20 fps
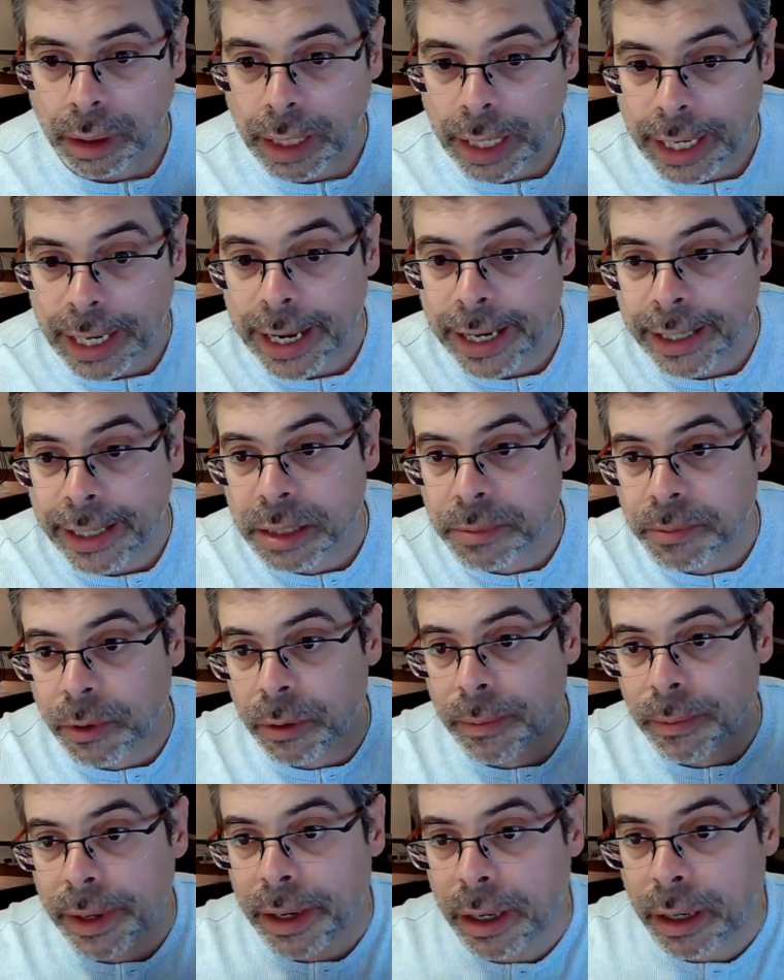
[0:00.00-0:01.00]
I
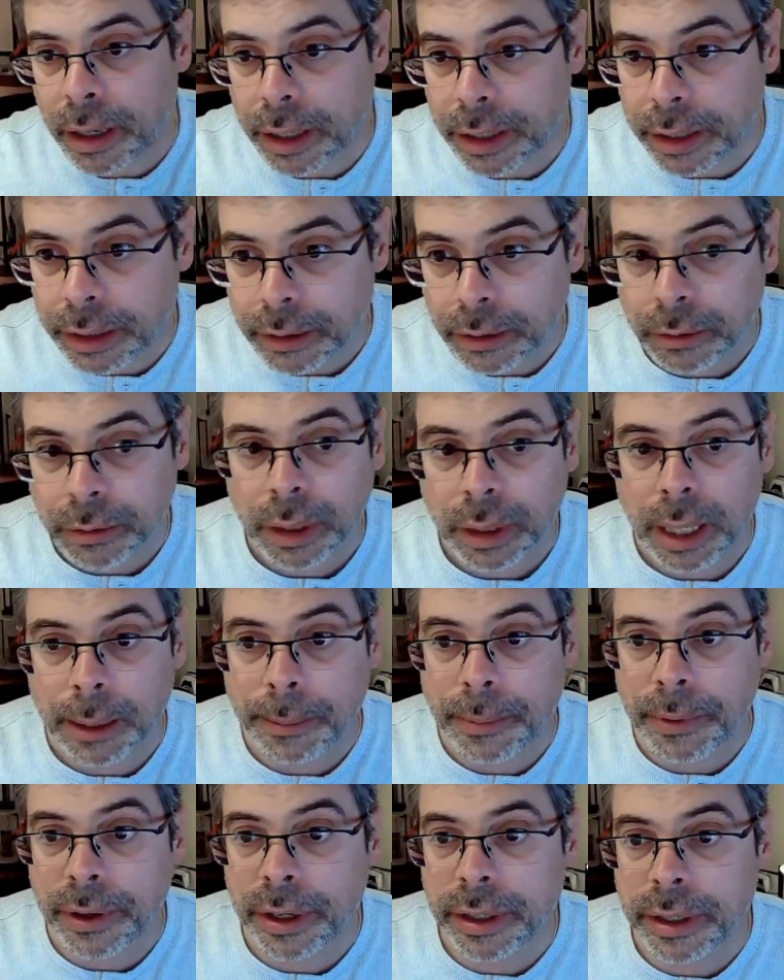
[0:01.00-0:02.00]
export my audio, I
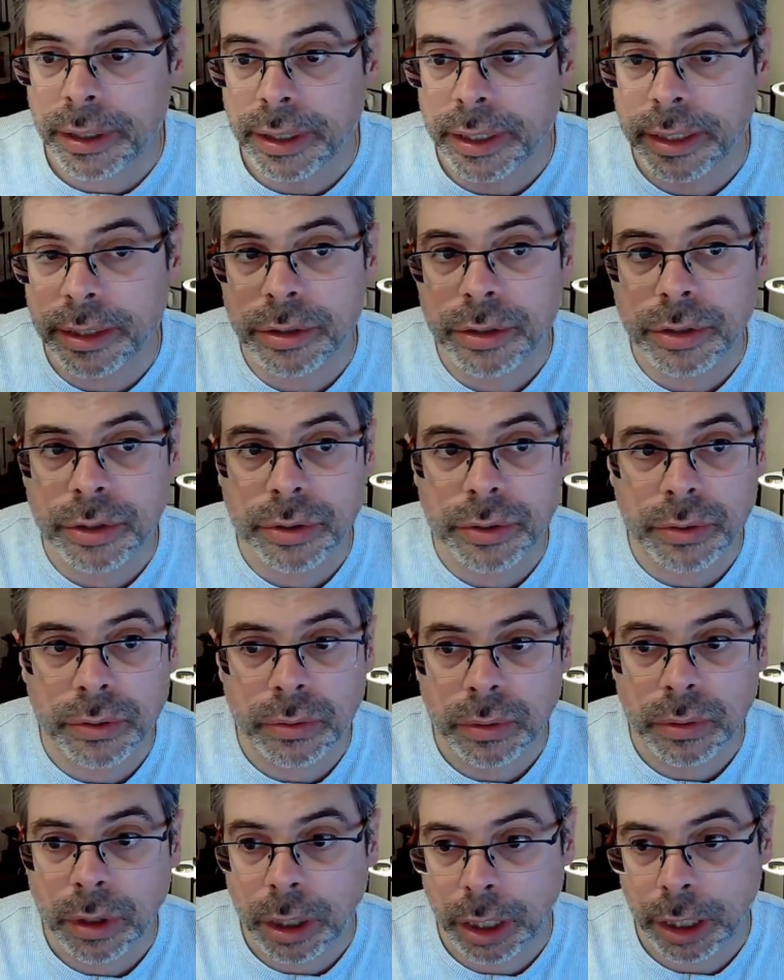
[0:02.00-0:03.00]
put it
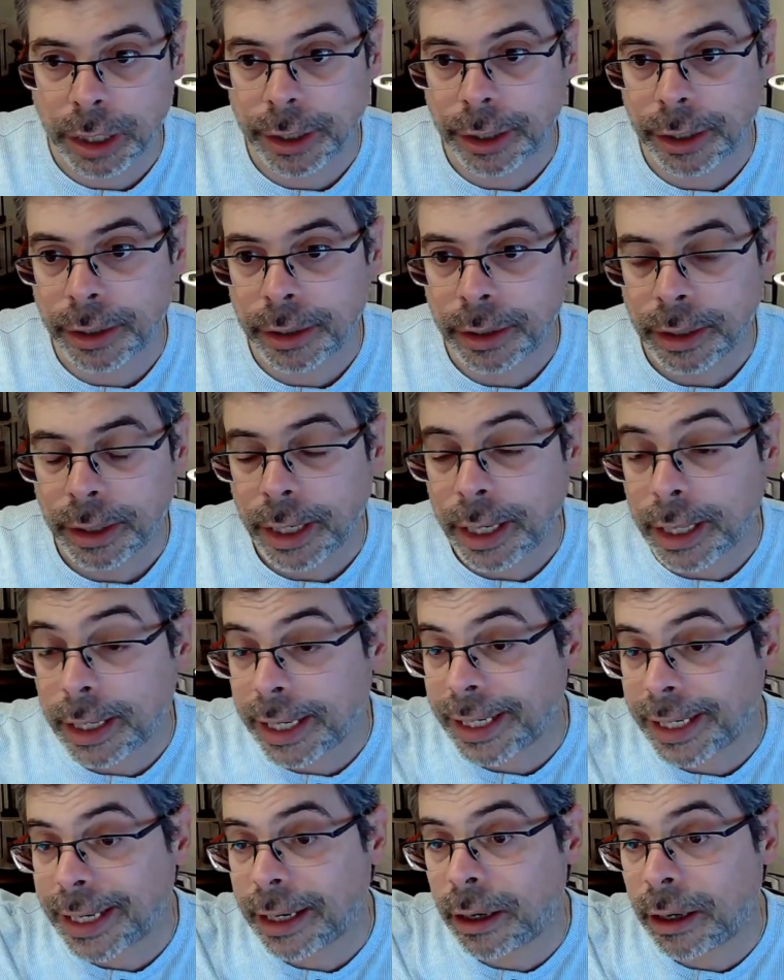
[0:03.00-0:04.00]
into Otter, and
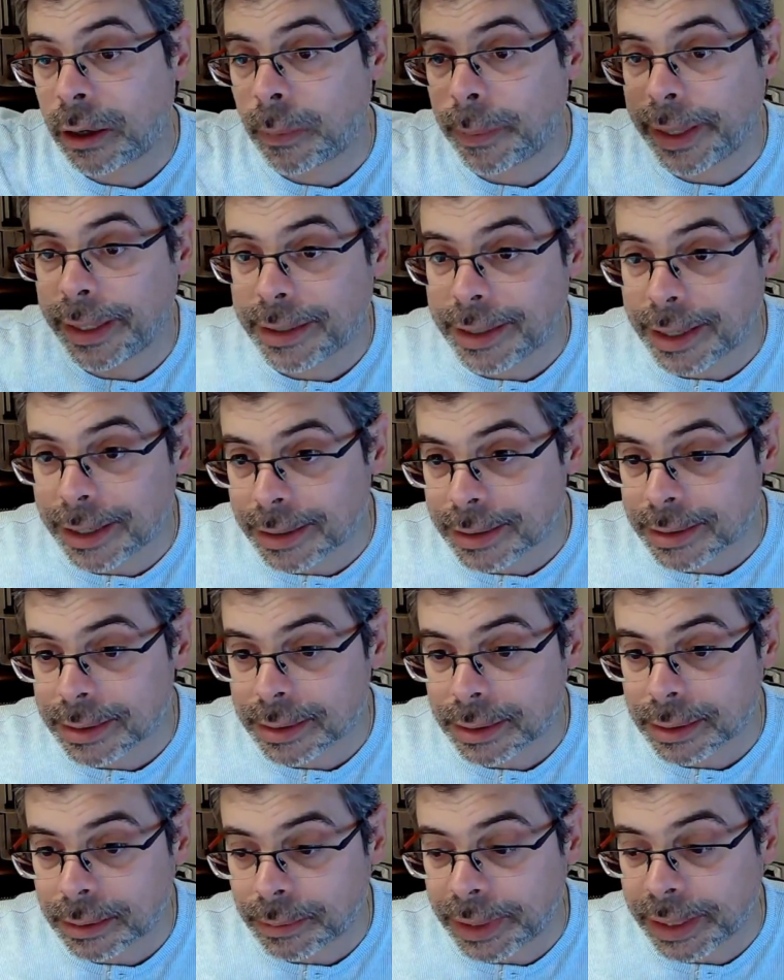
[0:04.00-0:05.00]
I get all my text